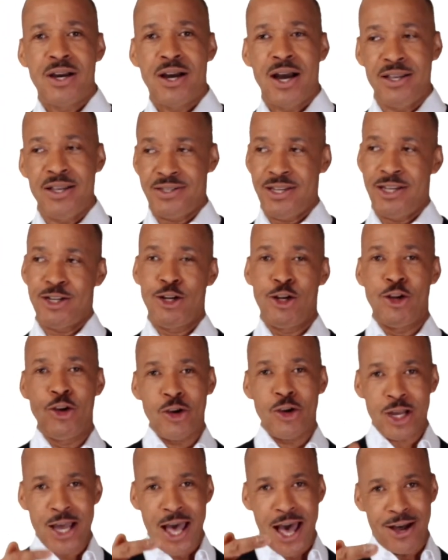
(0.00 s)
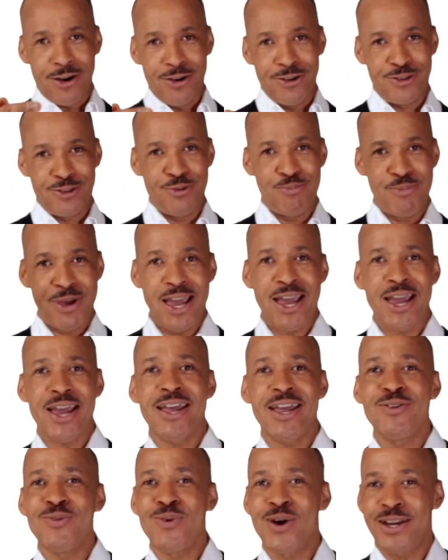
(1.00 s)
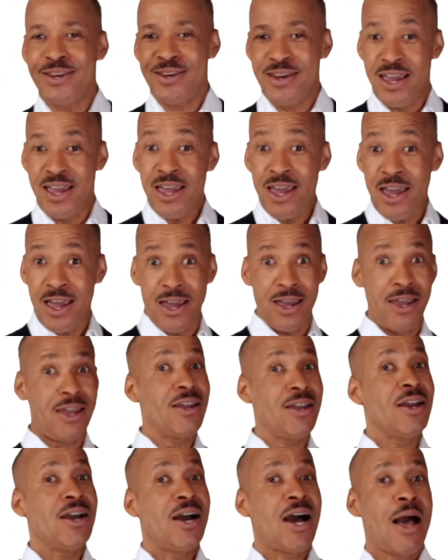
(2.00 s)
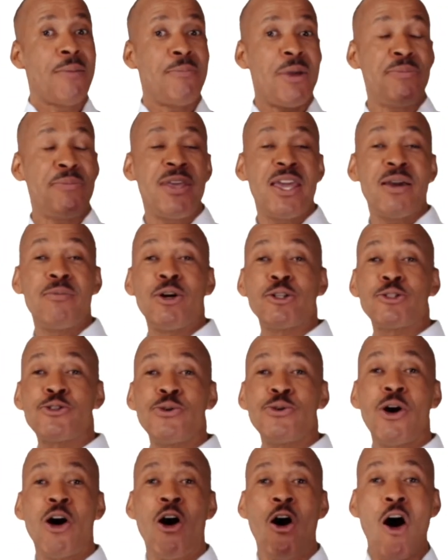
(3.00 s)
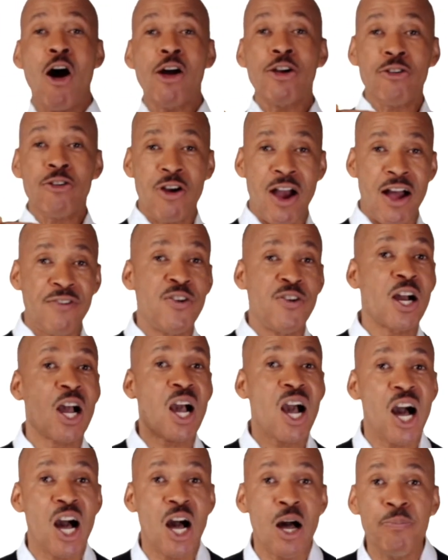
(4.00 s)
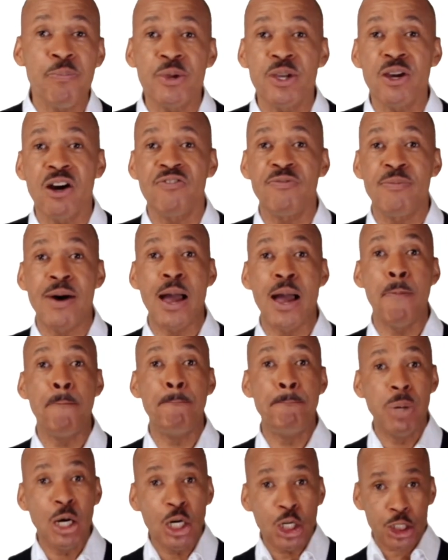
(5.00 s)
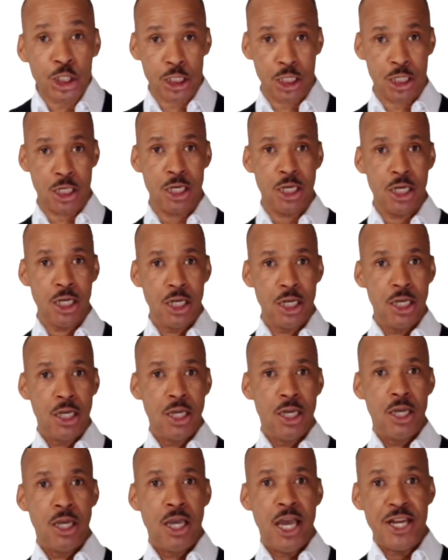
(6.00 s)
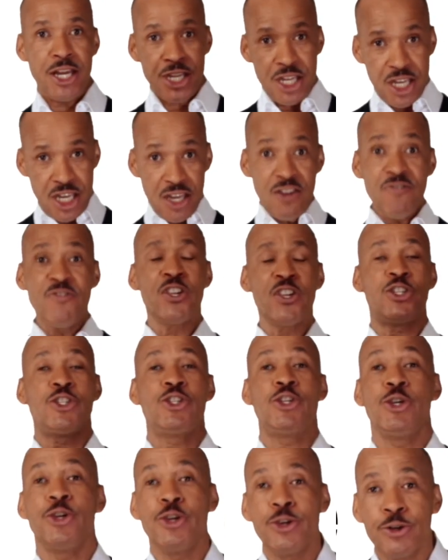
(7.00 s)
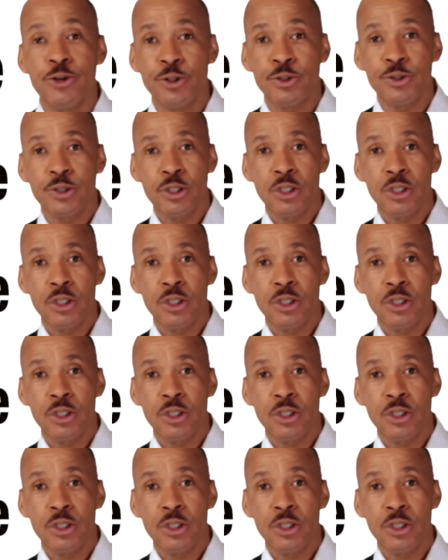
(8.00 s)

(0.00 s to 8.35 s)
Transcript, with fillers: I said, Look out, man, one day hey, I may be able to autograph a copy of my book and give it to you.